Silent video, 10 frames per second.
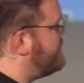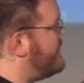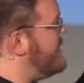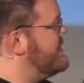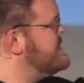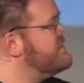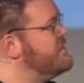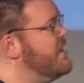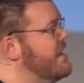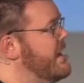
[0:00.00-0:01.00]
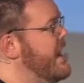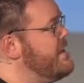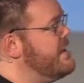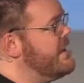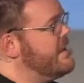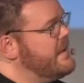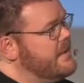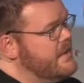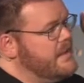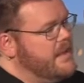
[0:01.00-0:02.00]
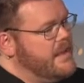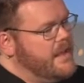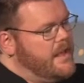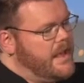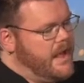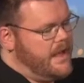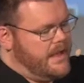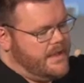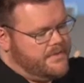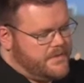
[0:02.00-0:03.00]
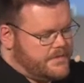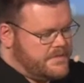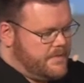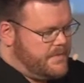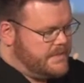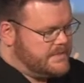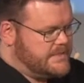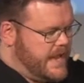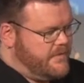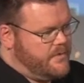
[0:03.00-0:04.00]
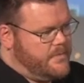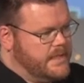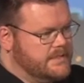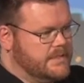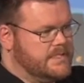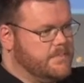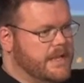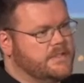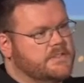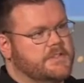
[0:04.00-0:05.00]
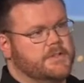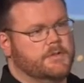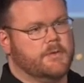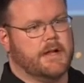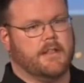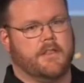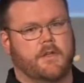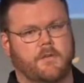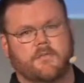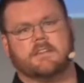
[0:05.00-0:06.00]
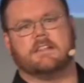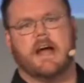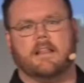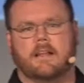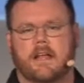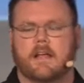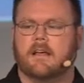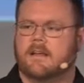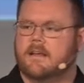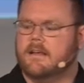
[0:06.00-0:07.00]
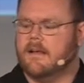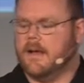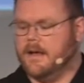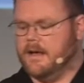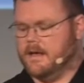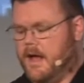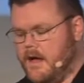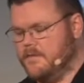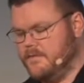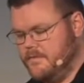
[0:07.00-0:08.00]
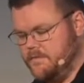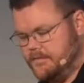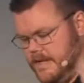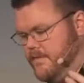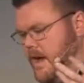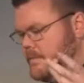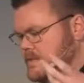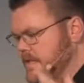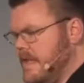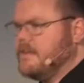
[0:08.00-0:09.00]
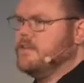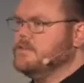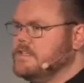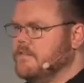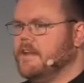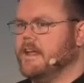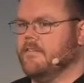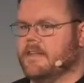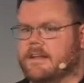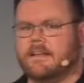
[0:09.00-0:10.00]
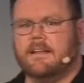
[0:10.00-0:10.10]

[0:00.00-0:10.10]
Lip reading: This is fun. I think if there's something to take from this, it speaks to kind of the universality of DevOps and the inclusivity of it.